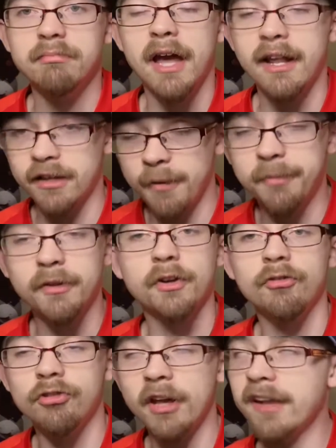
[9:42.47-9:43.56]
had a couple of
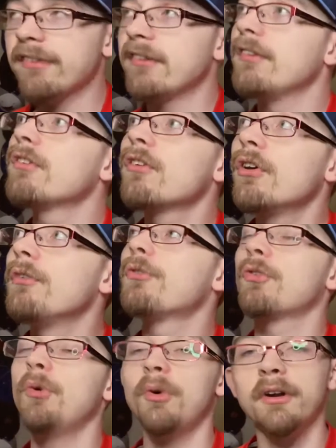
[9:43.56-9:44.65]
good chances, could have
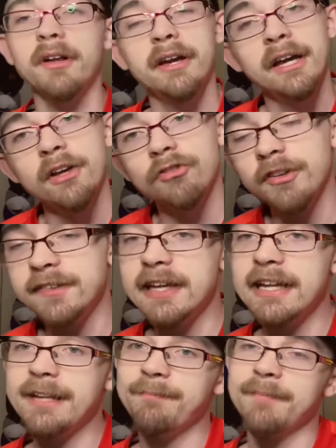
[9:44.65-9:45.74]
scored, she
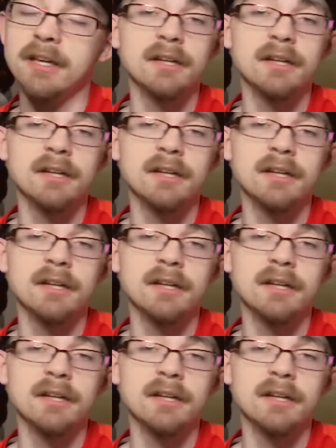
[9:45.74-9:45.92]
didn't,